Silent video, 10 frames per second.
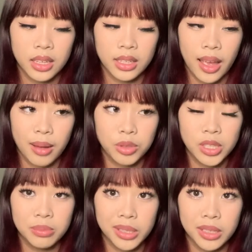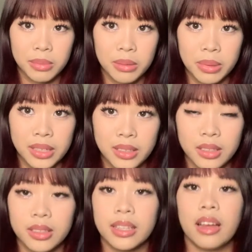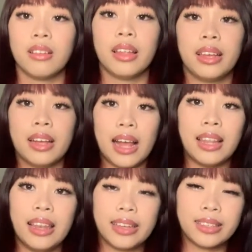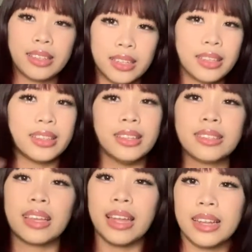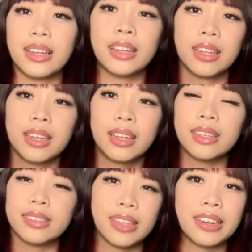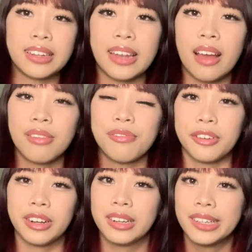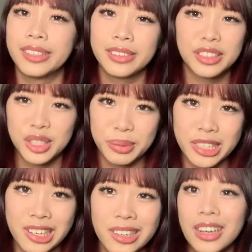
Yeah, I'm trying to build up my basics now. Like, I like this kind of aesthetic now for the winter.